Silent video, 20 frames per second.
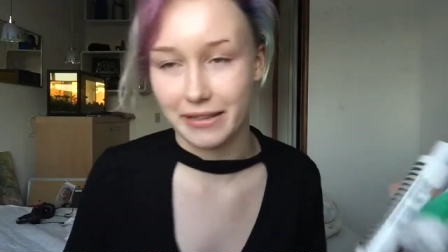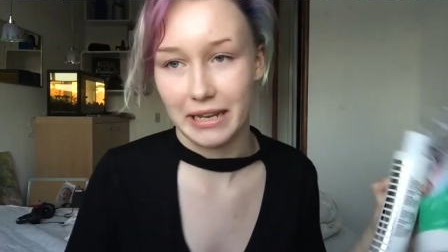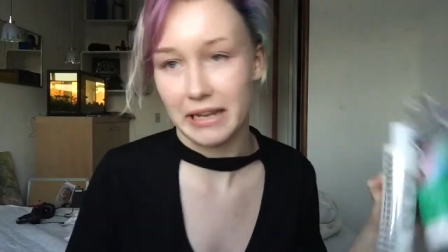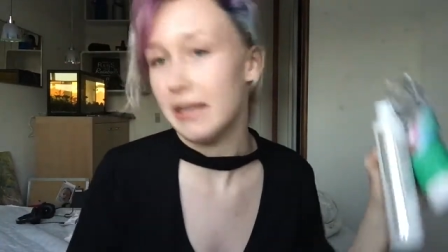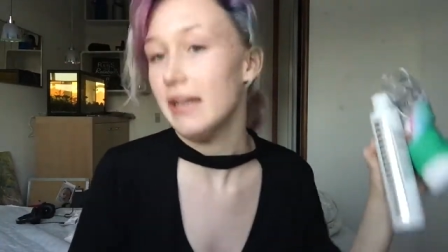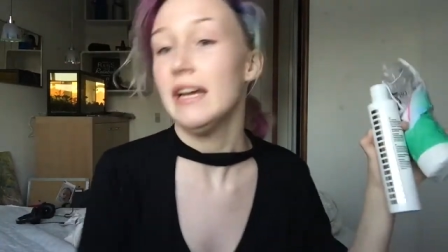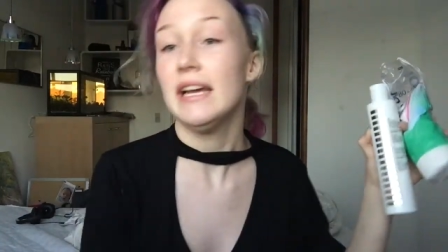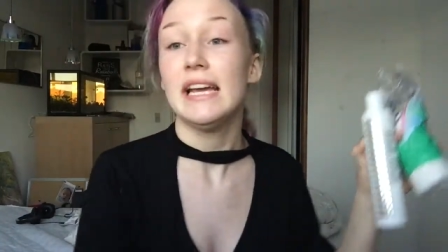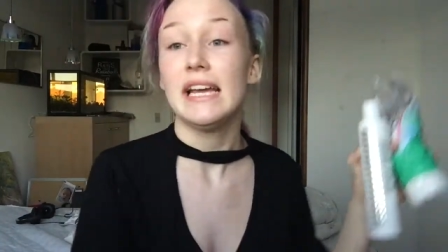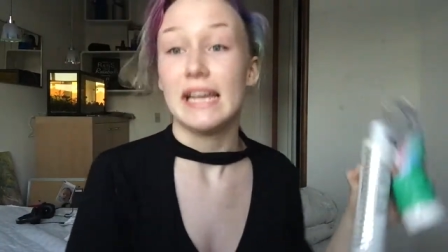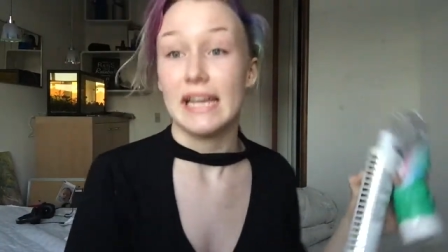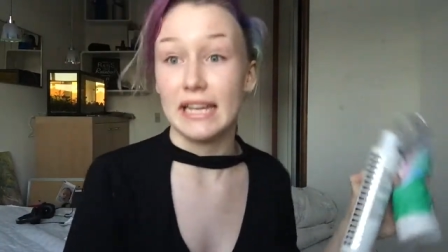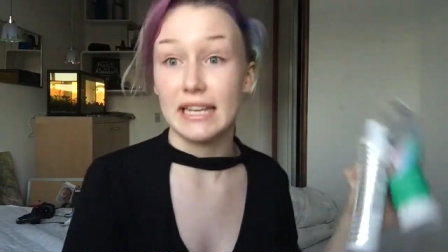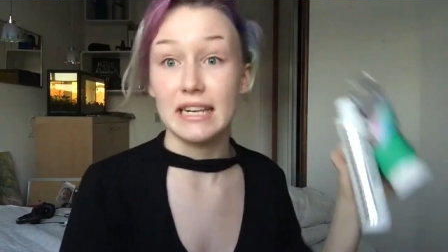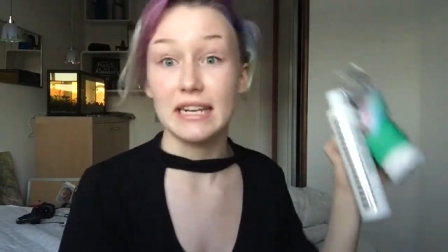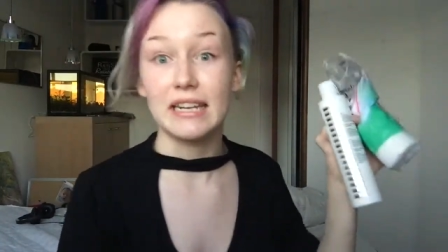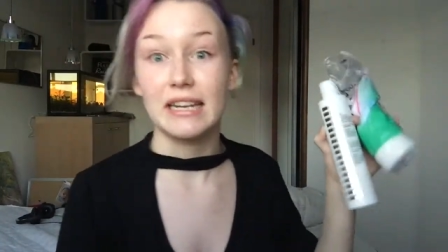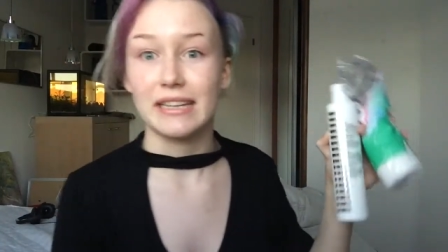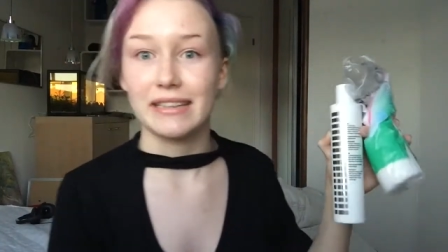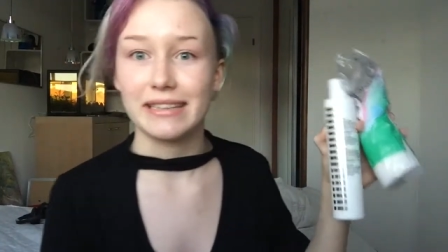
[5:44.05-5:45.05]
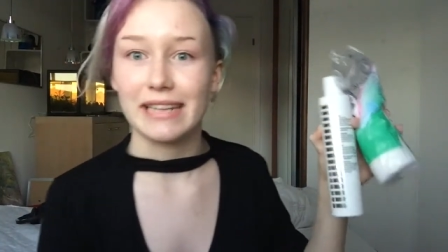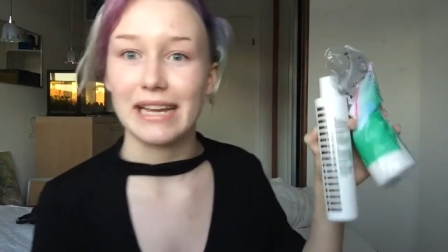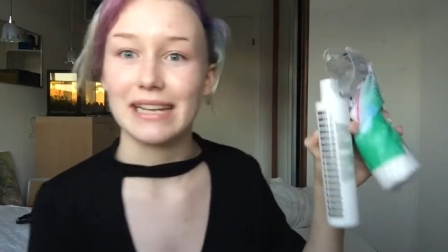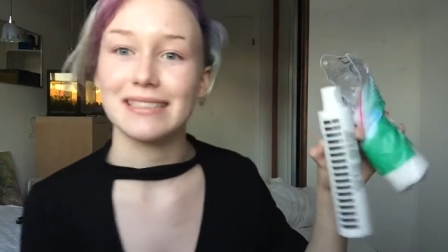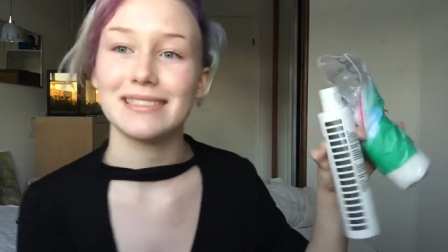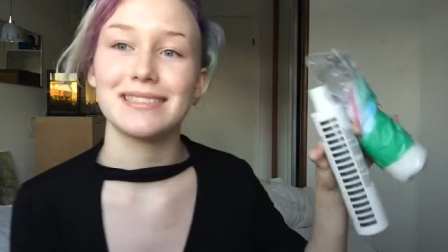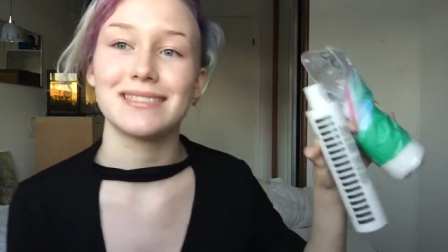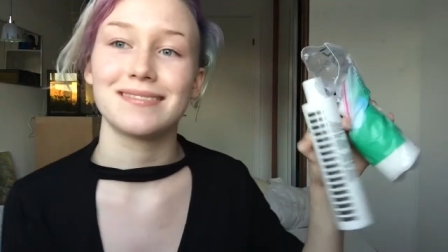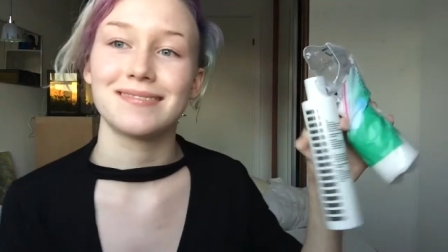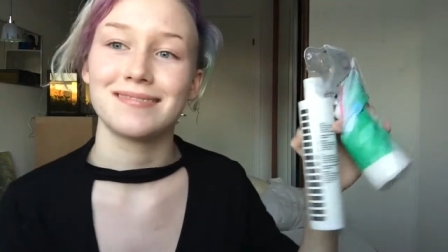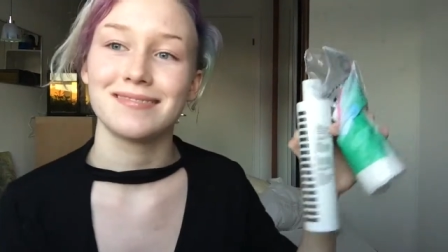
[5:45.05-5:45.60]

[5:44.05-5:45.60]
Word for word: that edited that